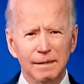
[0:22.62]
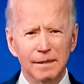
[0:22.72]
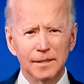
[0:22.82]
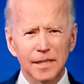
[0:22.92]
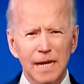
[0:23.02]

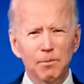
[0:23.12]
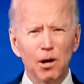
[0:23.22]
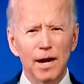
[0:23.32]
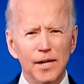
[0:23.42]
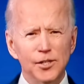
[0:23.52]
to keep our
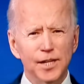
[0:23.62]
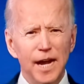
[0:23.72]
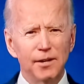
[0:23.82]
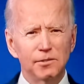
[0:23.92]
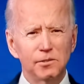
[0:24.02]

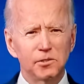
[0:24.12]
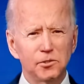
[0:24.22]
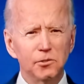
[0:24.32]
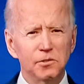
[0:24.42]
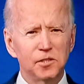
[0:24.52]
educators and
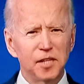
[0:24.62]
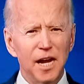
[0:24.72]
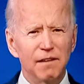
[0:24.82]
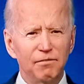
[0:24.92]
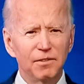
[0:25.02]
students
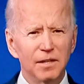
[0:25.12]
safe,